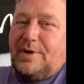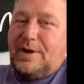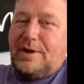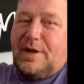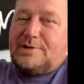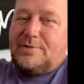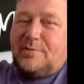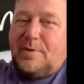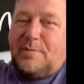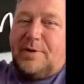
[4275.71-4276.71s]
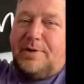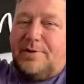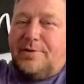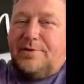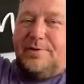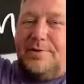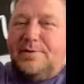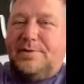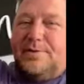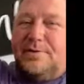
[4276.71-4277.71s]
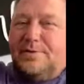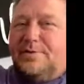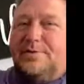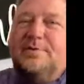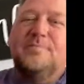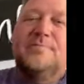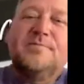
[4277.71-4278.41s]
to catch it from up here. All